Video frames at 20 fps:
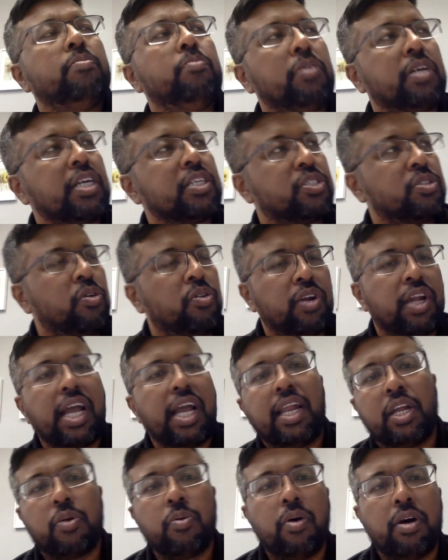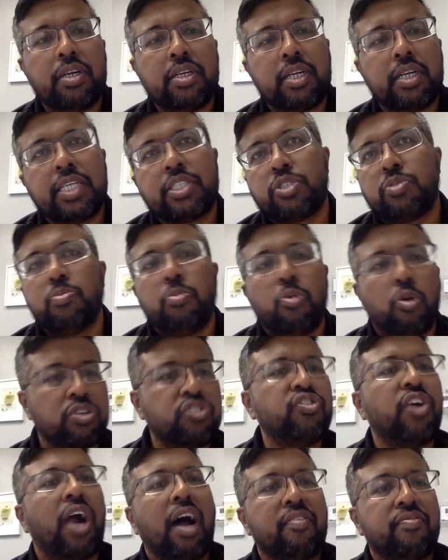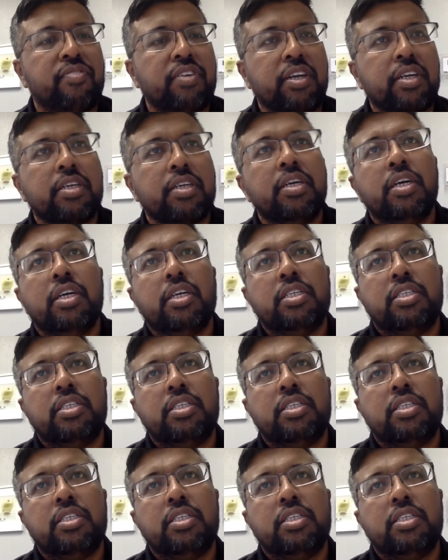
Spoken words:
because the organic one gets more traffic,